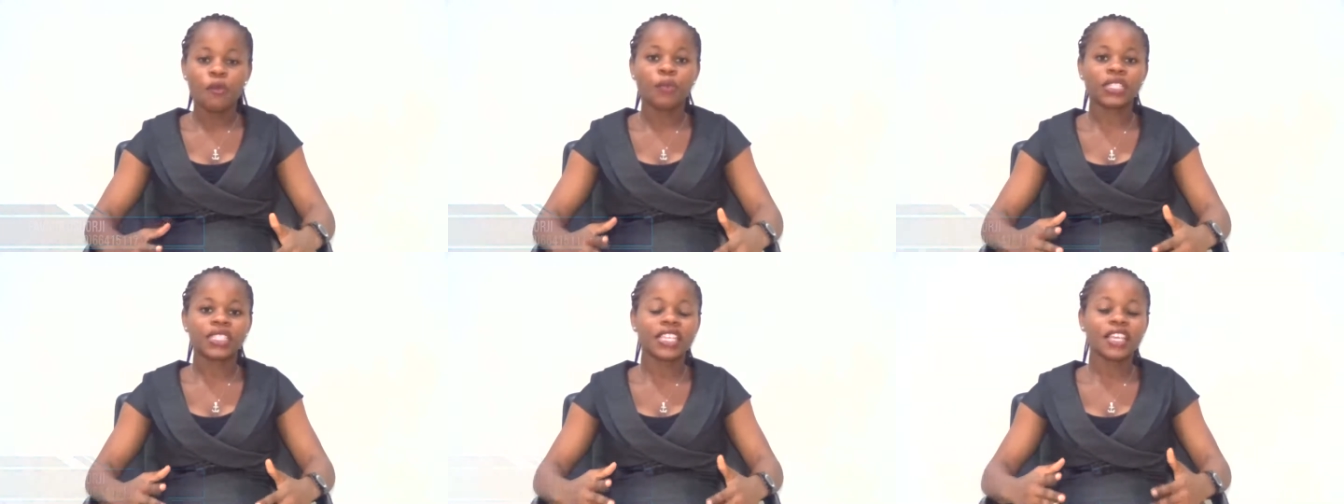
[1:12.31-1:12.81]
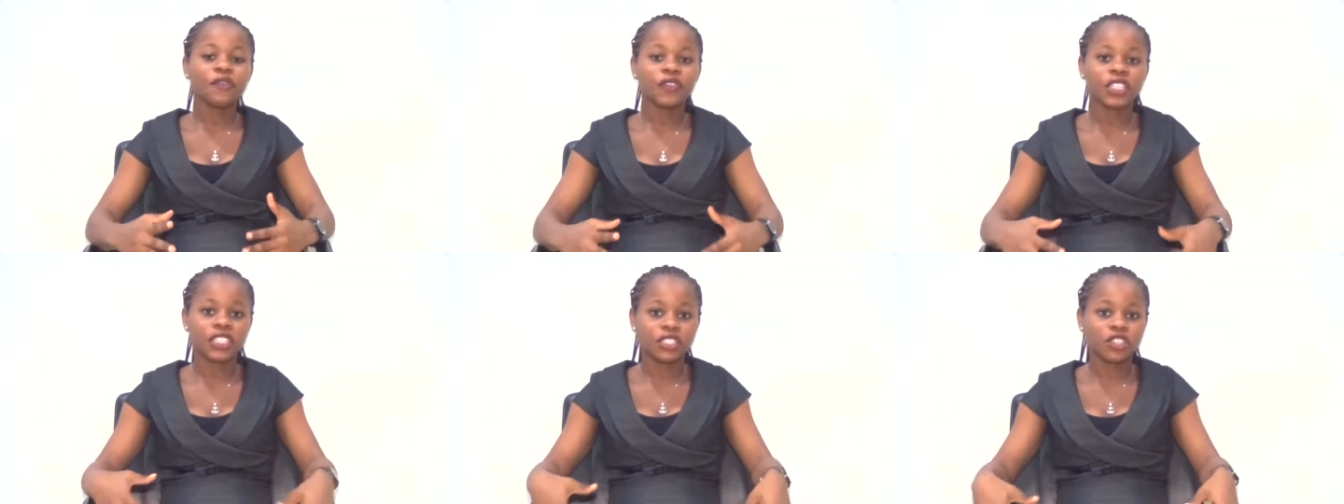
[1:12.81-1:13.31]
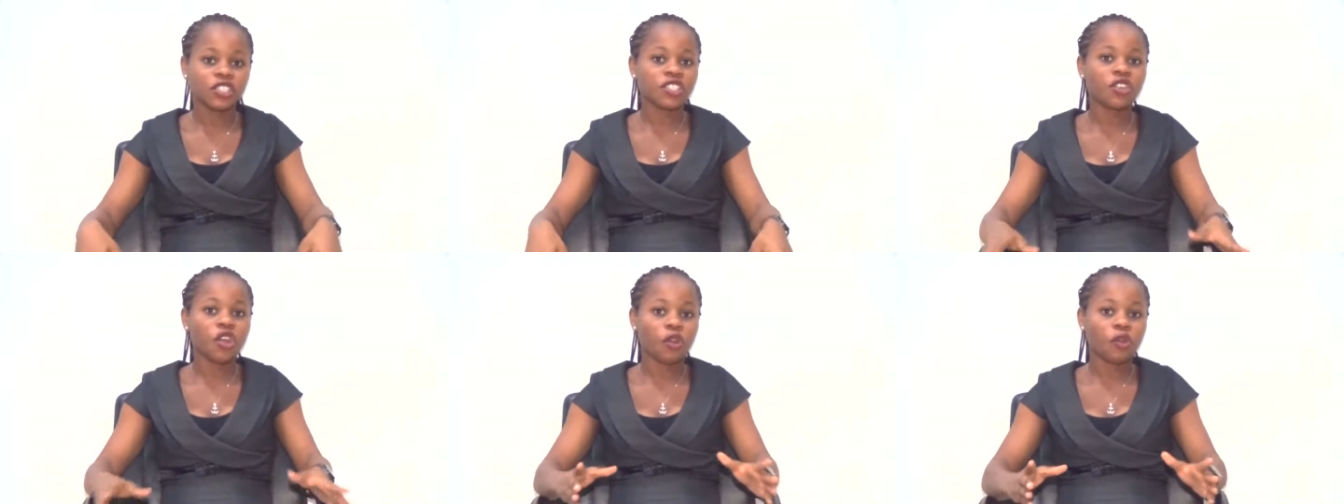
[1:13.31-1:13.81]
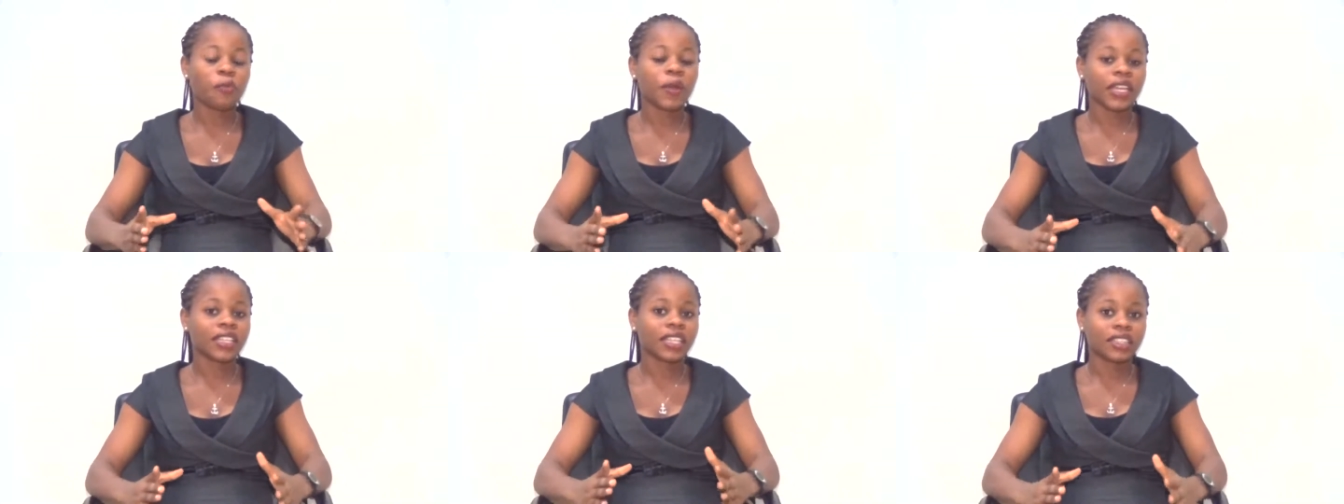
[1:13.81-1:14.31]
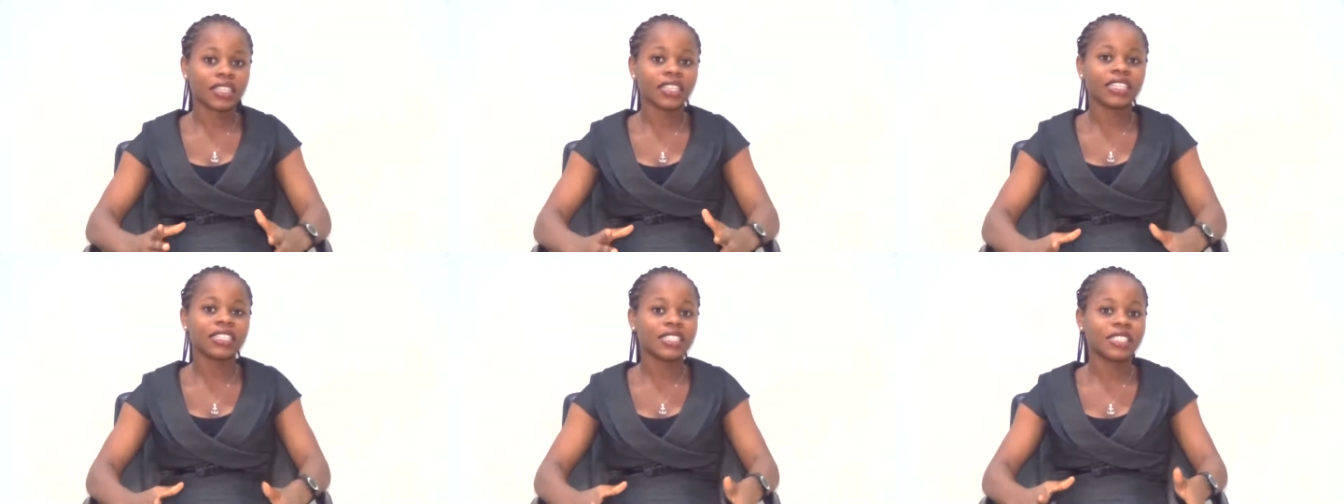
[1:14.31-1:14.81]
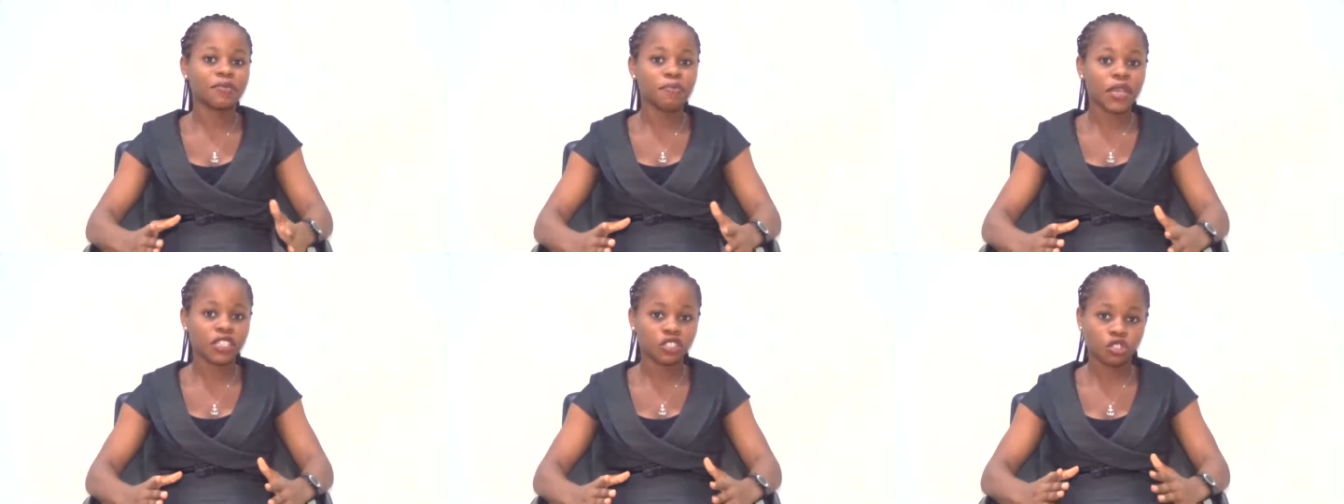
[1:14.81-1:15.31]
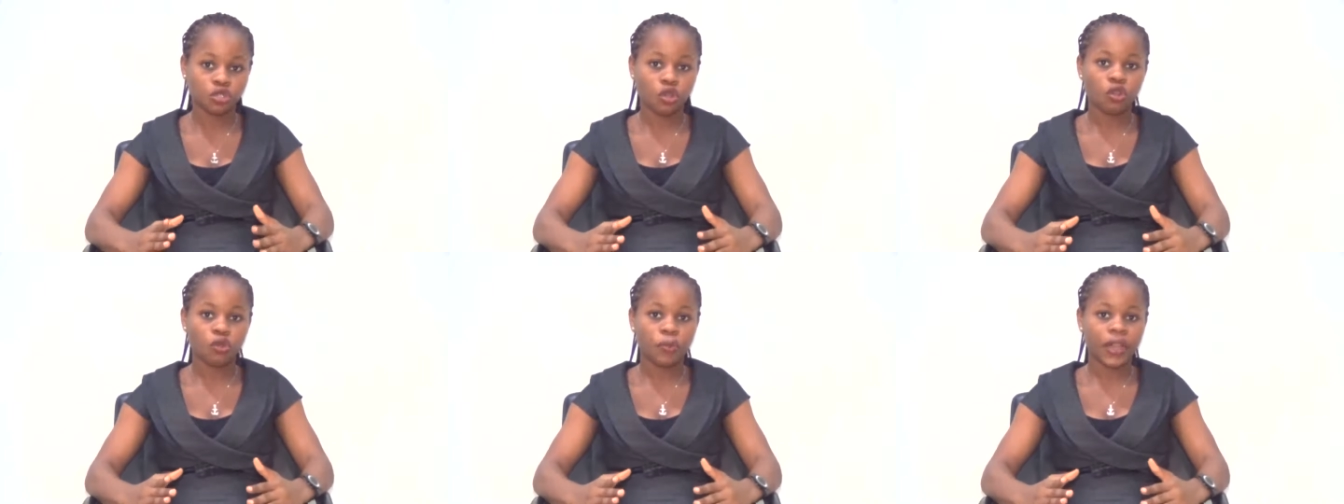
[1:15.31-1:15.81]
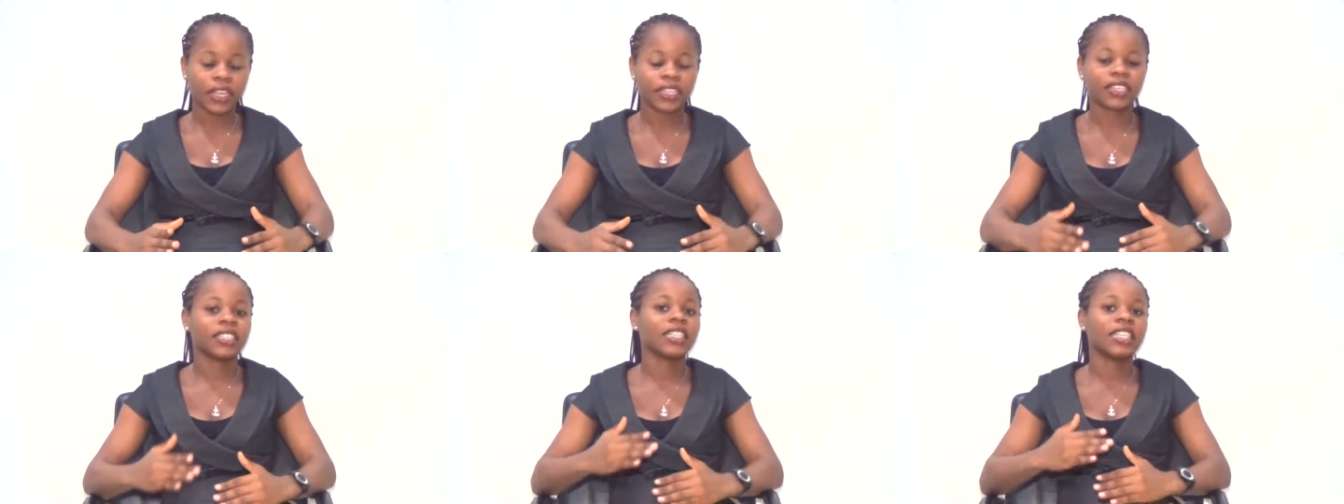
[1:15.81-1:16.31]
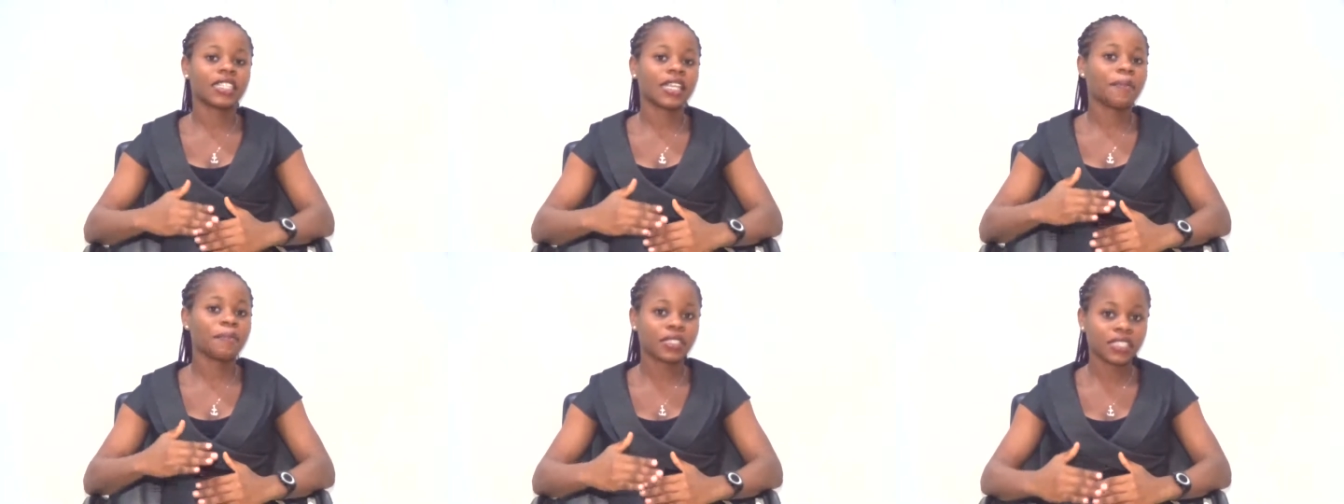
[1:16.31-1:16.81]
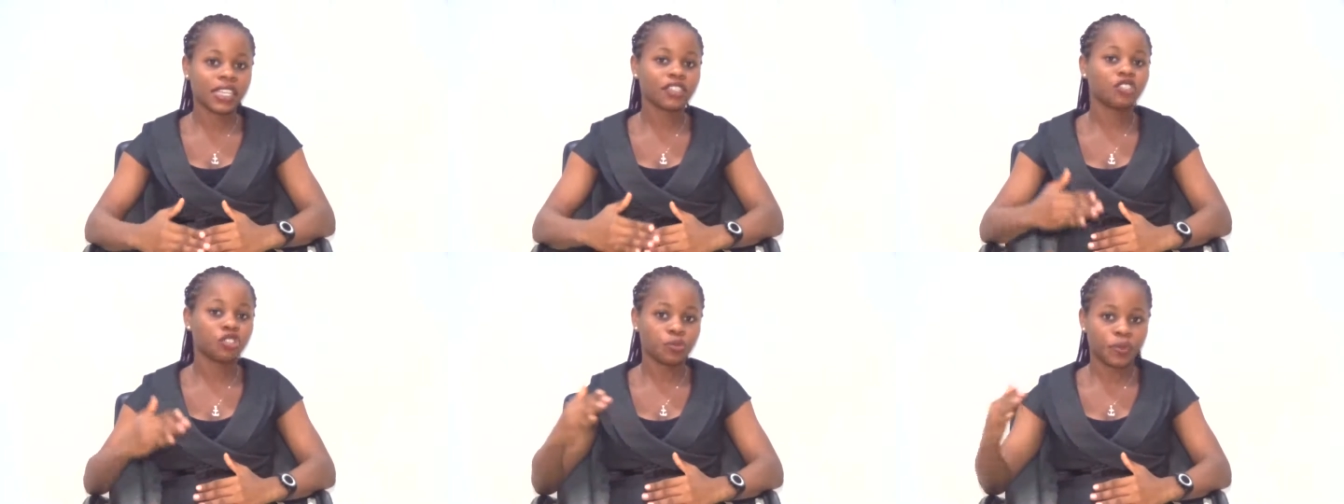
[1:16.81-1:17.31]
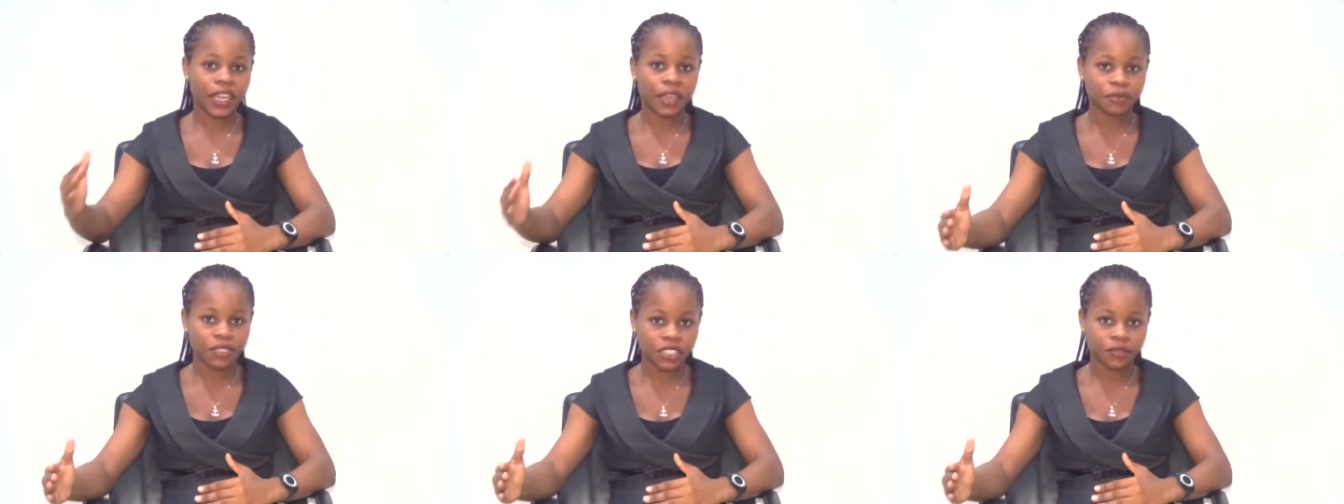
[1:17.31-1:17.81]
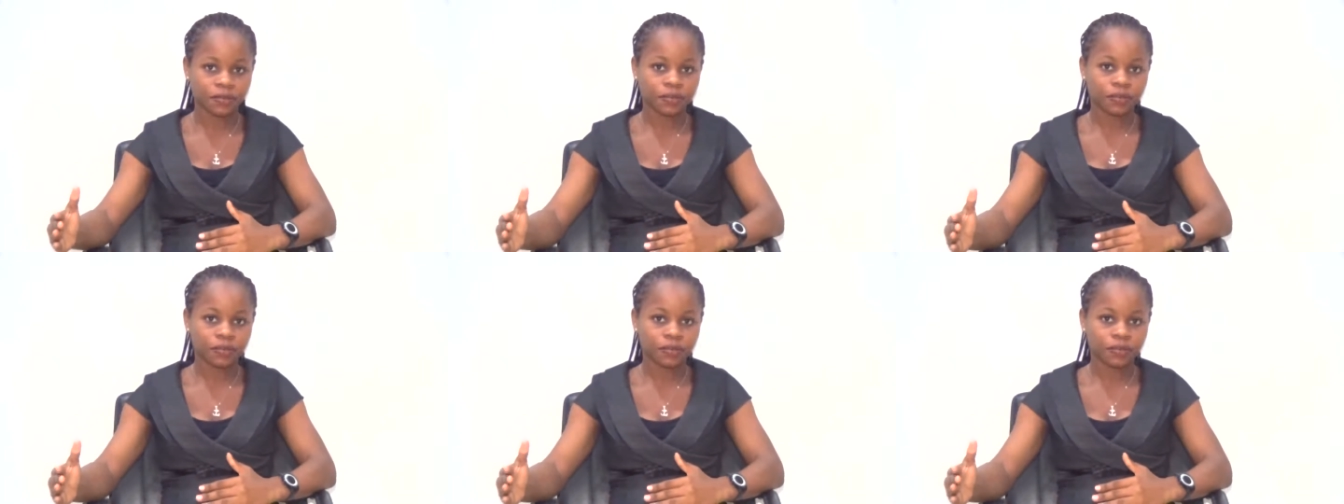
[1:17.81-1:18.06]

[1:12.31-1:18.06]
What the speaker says: But if it doesn't occupy that thing it is meant to occupy, then it can be said to be empty.